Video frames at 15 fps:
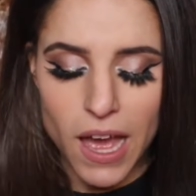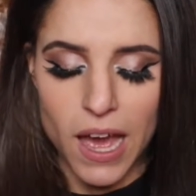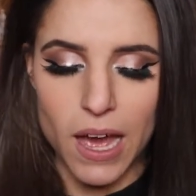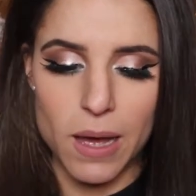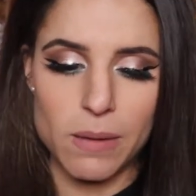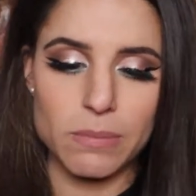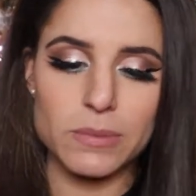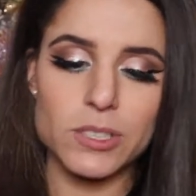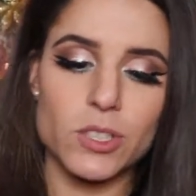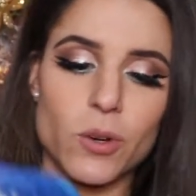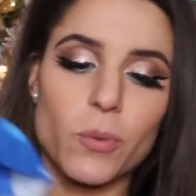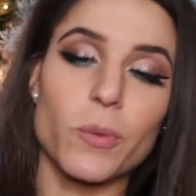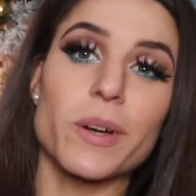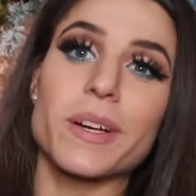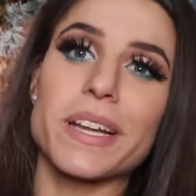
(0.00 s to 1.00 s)
Um,
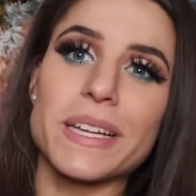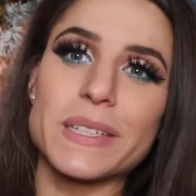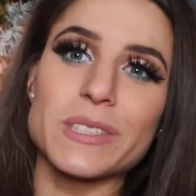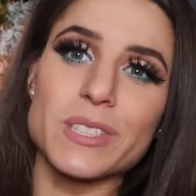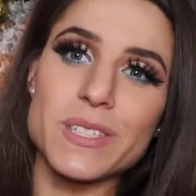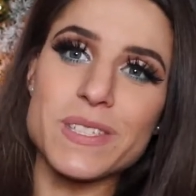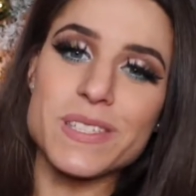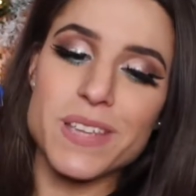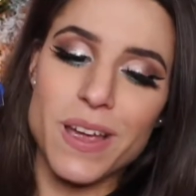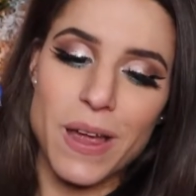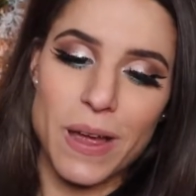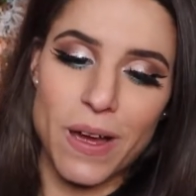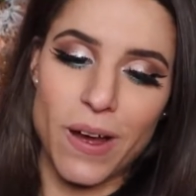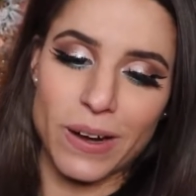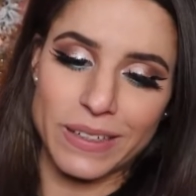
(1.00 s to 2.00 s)
so we're gonna just
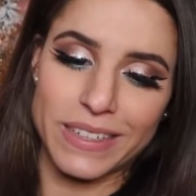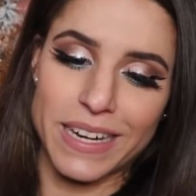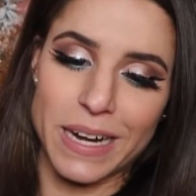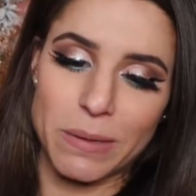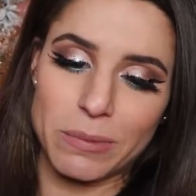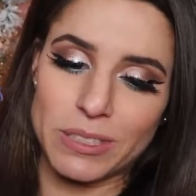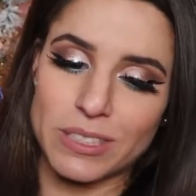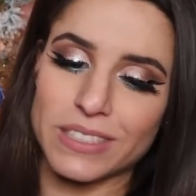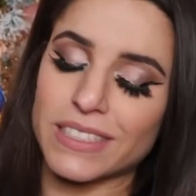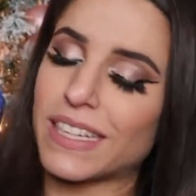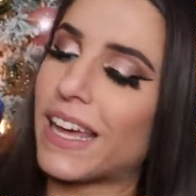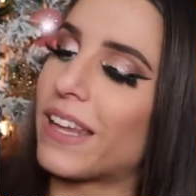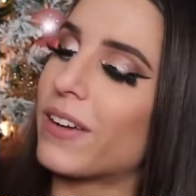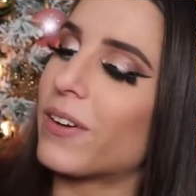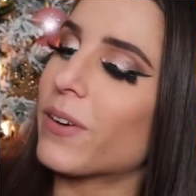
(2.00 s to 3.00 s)
on camera
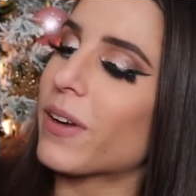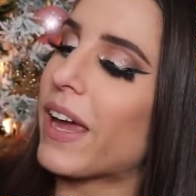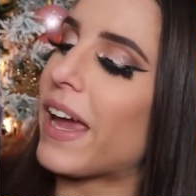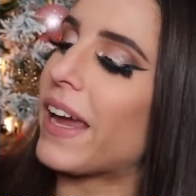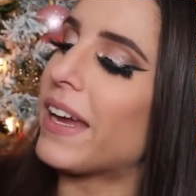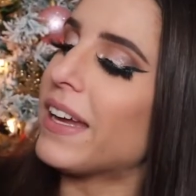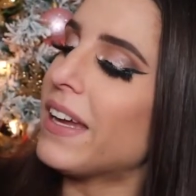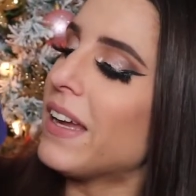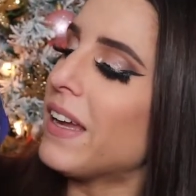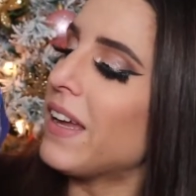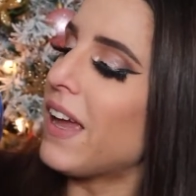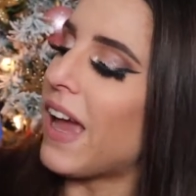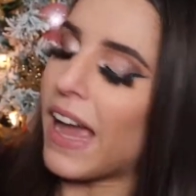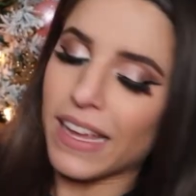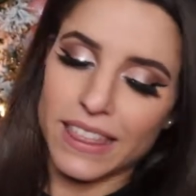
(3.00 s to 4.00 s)
together, okay?
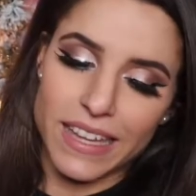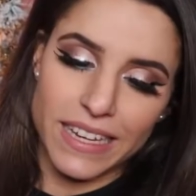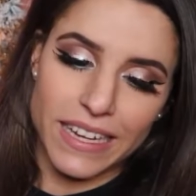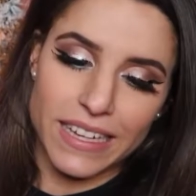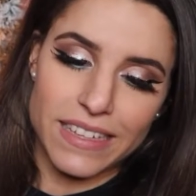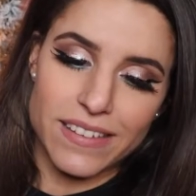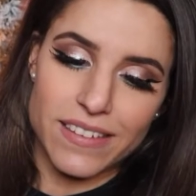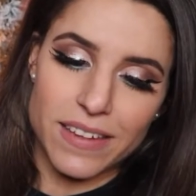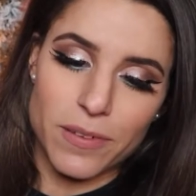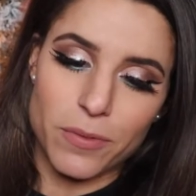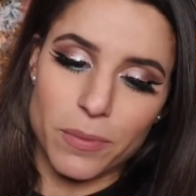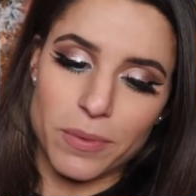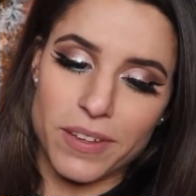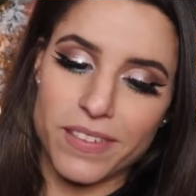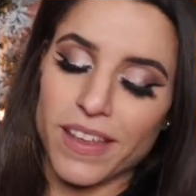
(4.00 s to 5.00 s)
I think I can see it
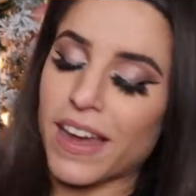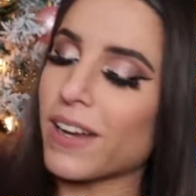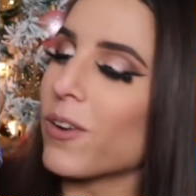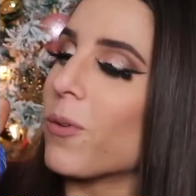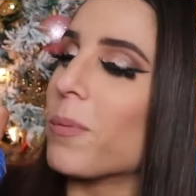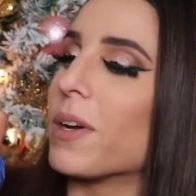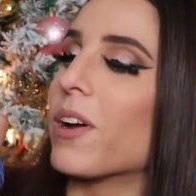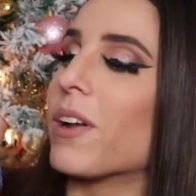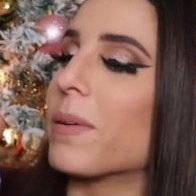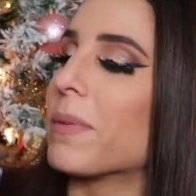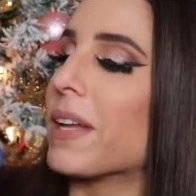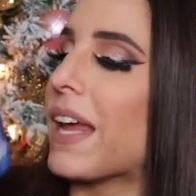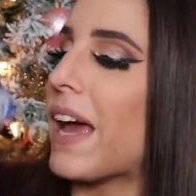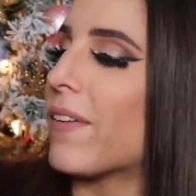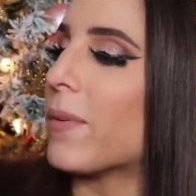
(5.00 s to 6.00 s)
from the side. Oh my God, I'm
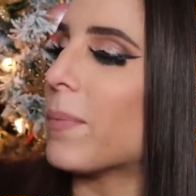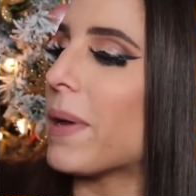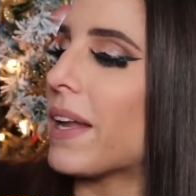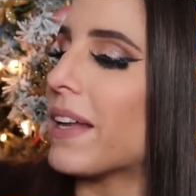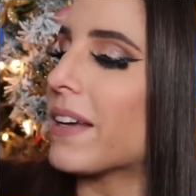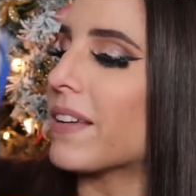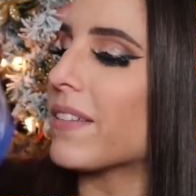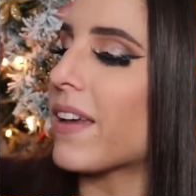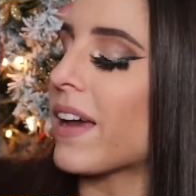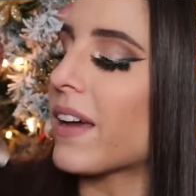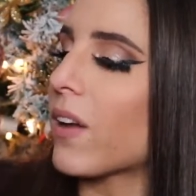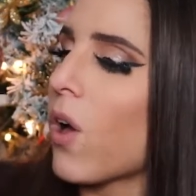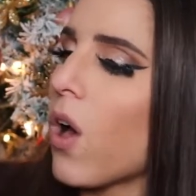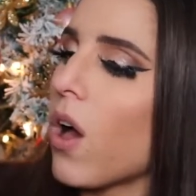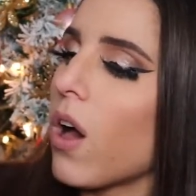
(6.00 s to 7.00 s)
gonna have a panic attack.
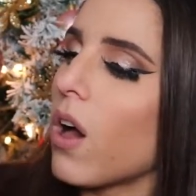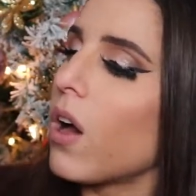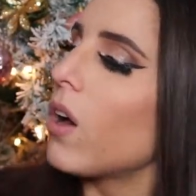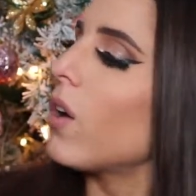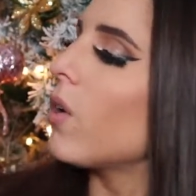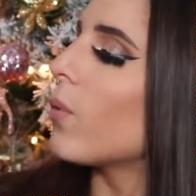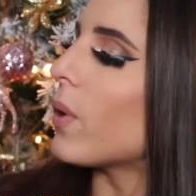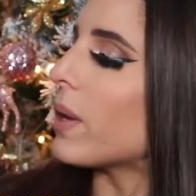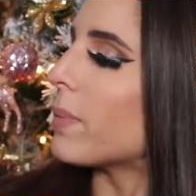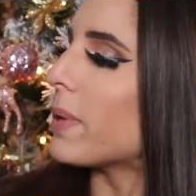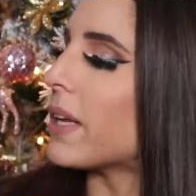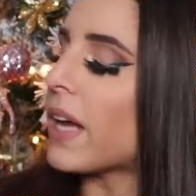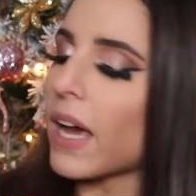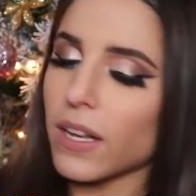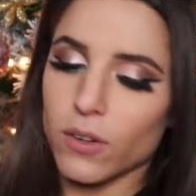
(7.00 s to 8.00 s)
Wait a
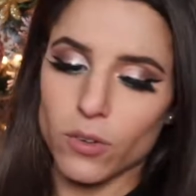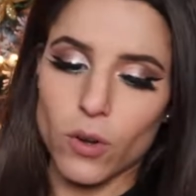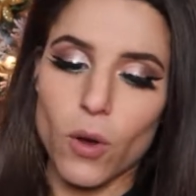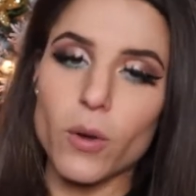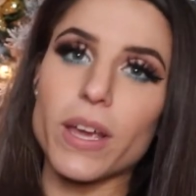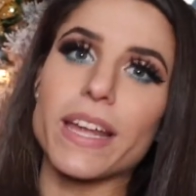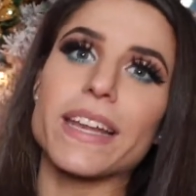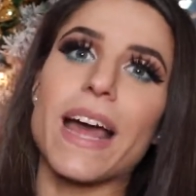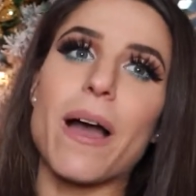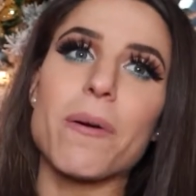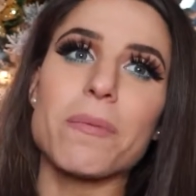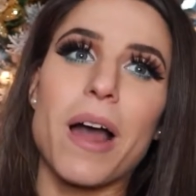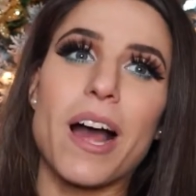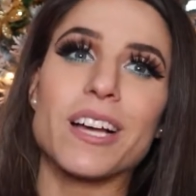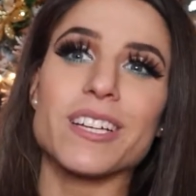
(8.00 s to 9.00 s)
minute, I don't know. Okay, now
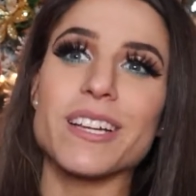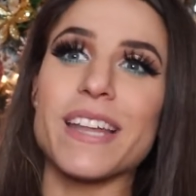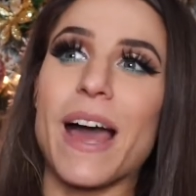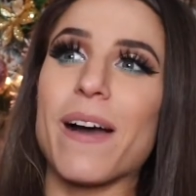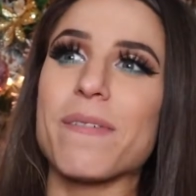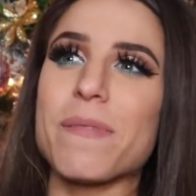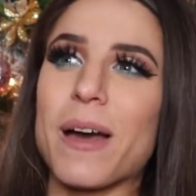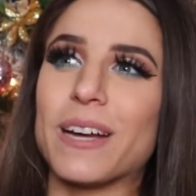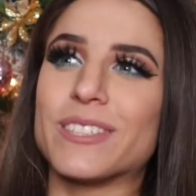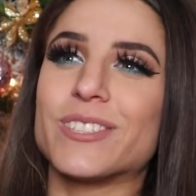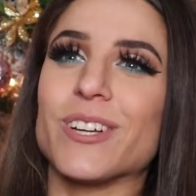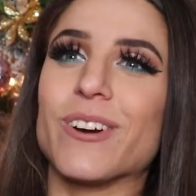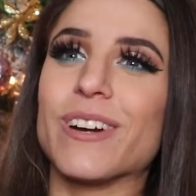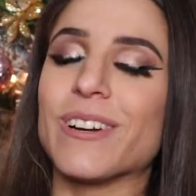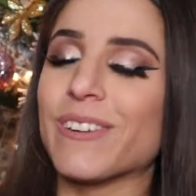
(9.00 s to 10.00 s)
I'm not, now I'm not
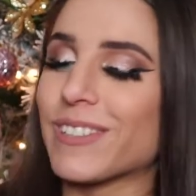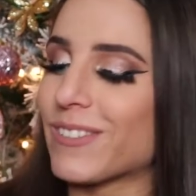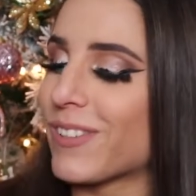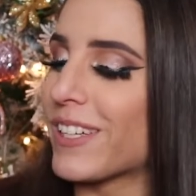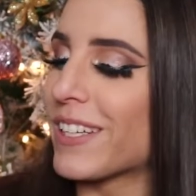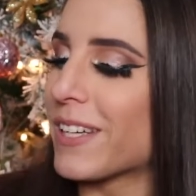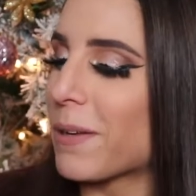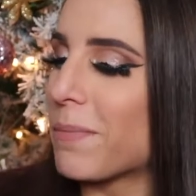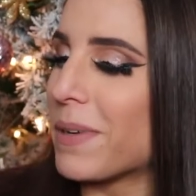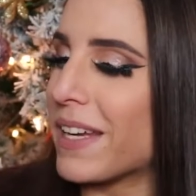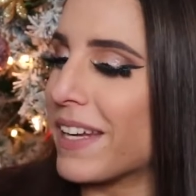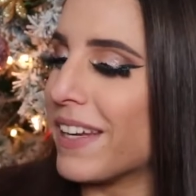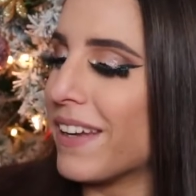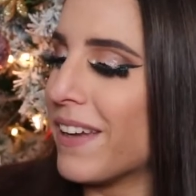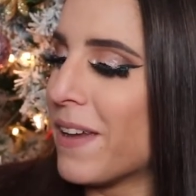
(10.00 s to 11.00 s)
sure which one it could
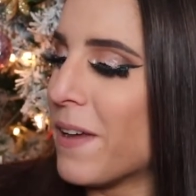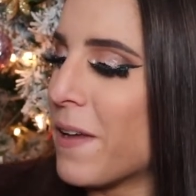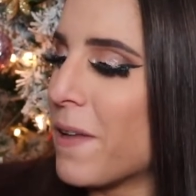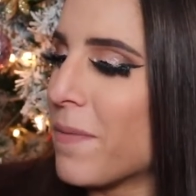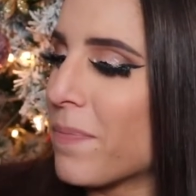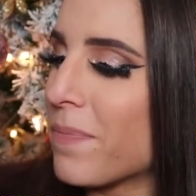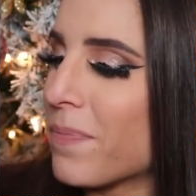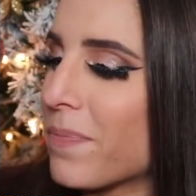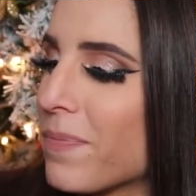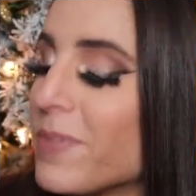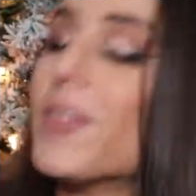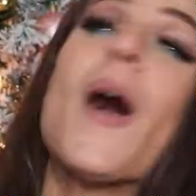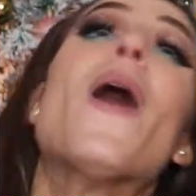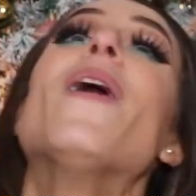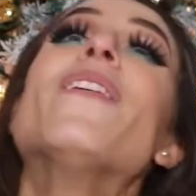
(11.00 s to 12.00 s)
be.
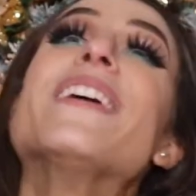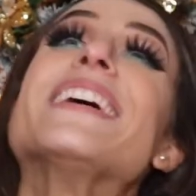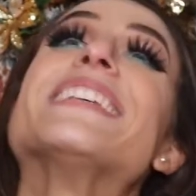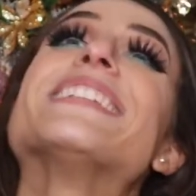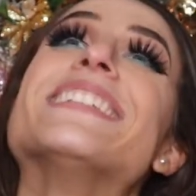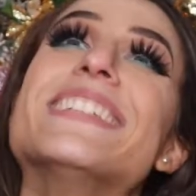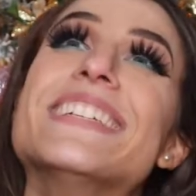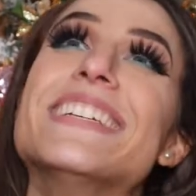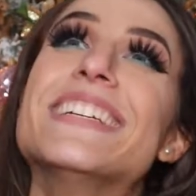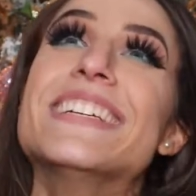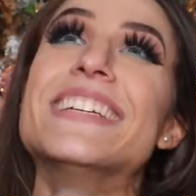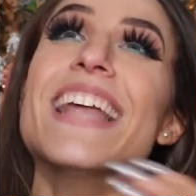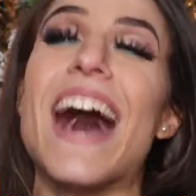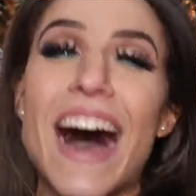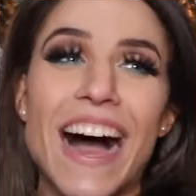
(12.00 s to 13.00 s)
No, it's
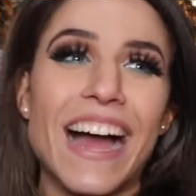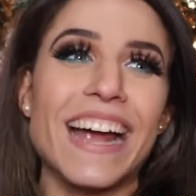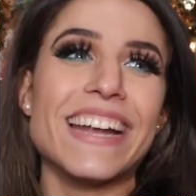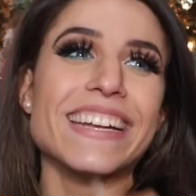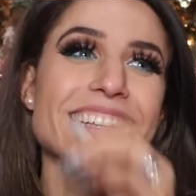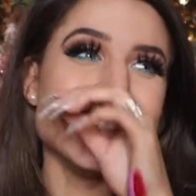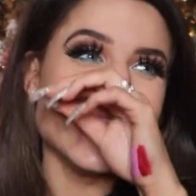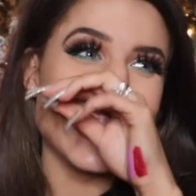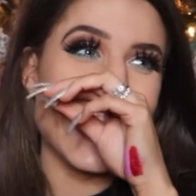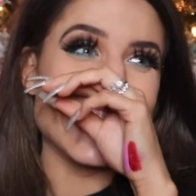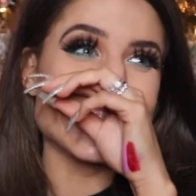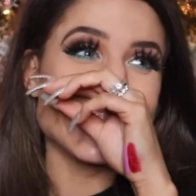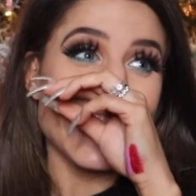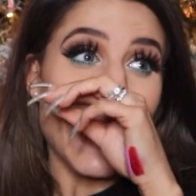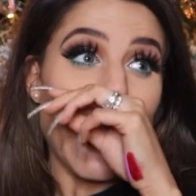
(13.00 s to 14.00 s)
not,
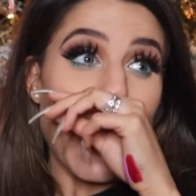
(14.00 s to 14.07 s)
yes.